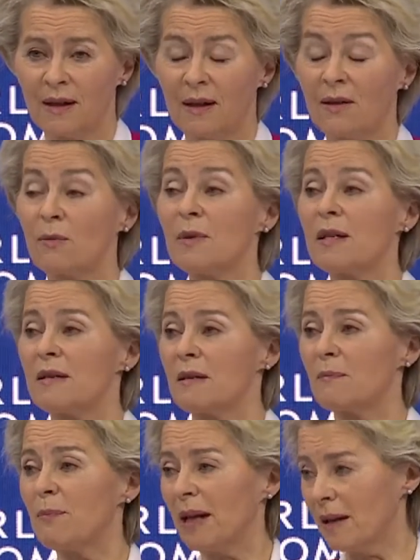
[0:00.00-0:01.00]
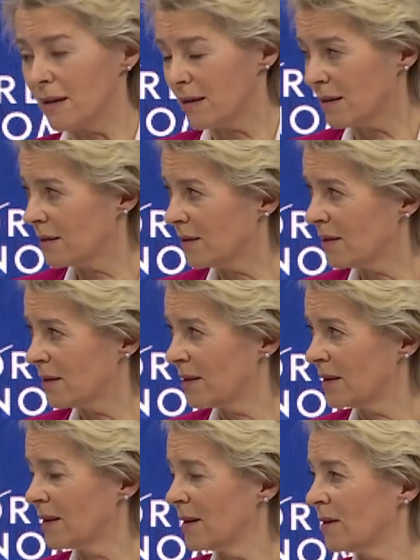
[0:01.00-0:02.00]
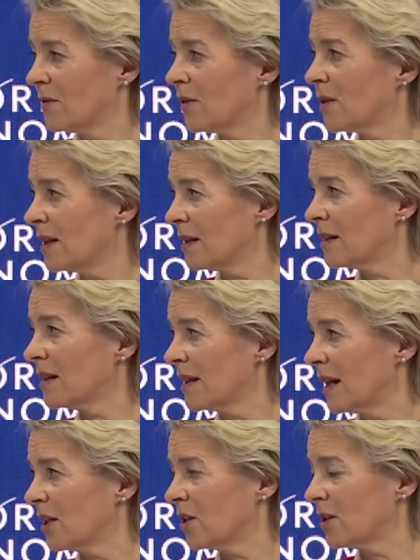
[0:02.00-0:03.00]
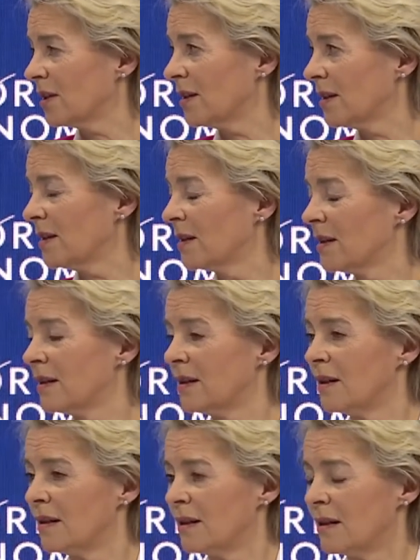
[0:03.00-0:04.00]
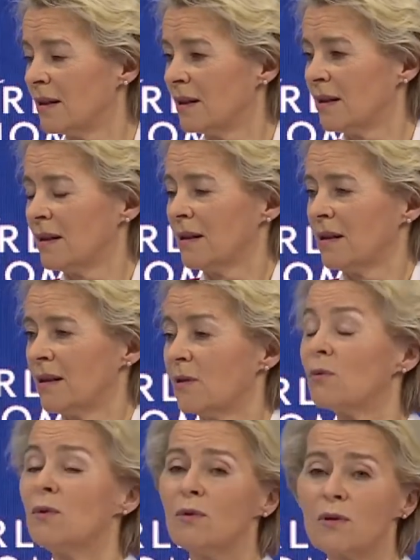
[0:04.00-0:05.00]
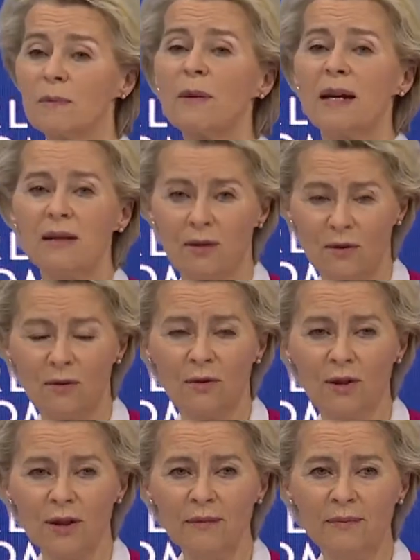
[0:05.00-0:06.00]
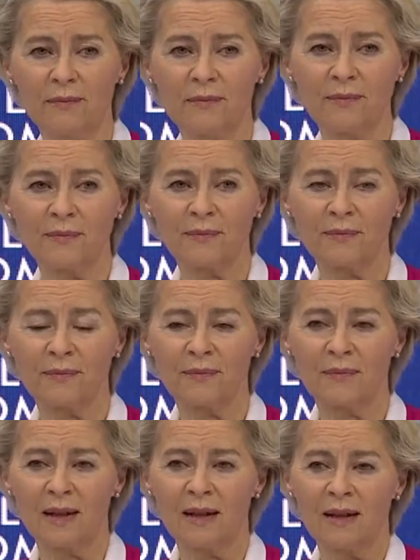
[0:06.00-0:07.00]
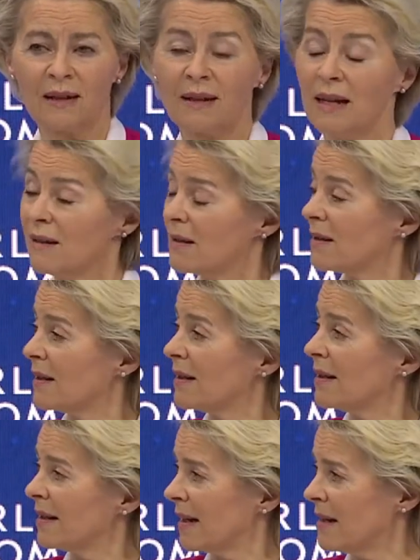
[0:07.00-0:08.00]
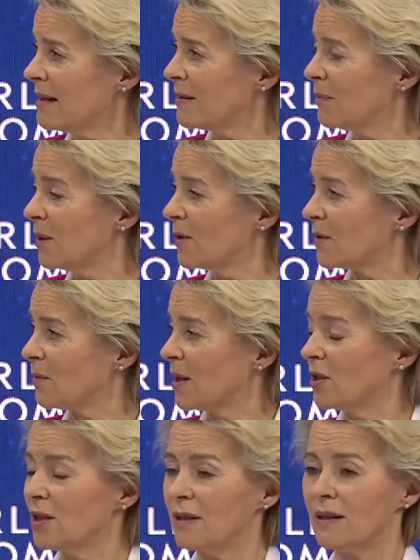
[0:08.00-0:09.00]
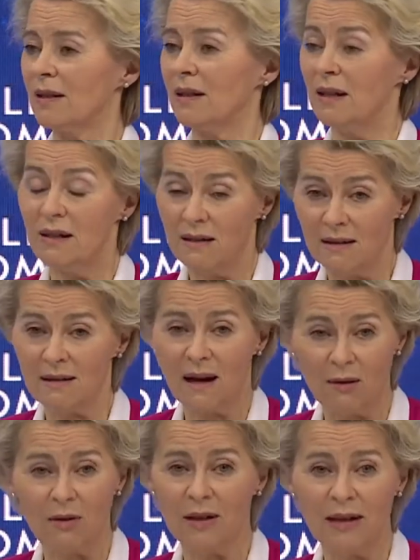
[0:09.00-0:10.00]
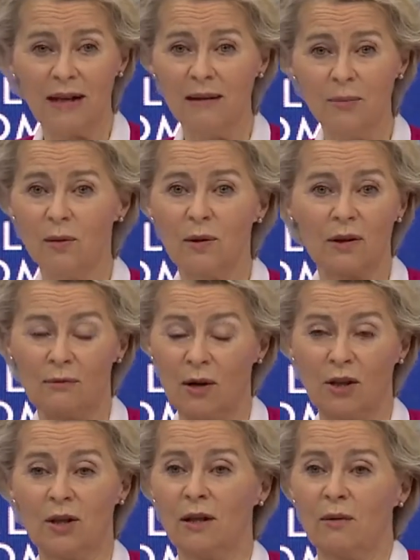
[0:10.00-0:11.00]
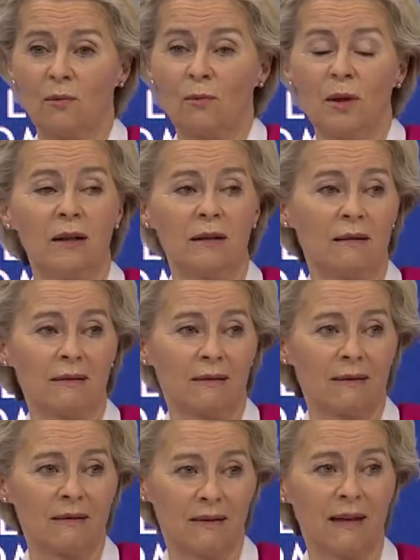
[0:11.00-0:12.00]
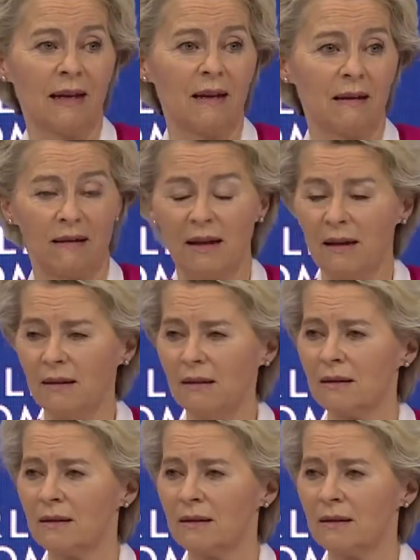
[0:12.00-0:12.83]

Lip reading: the respect for the international rules-based order, then it's a clear yes, because Russia is our neighbor. Russia will stay there.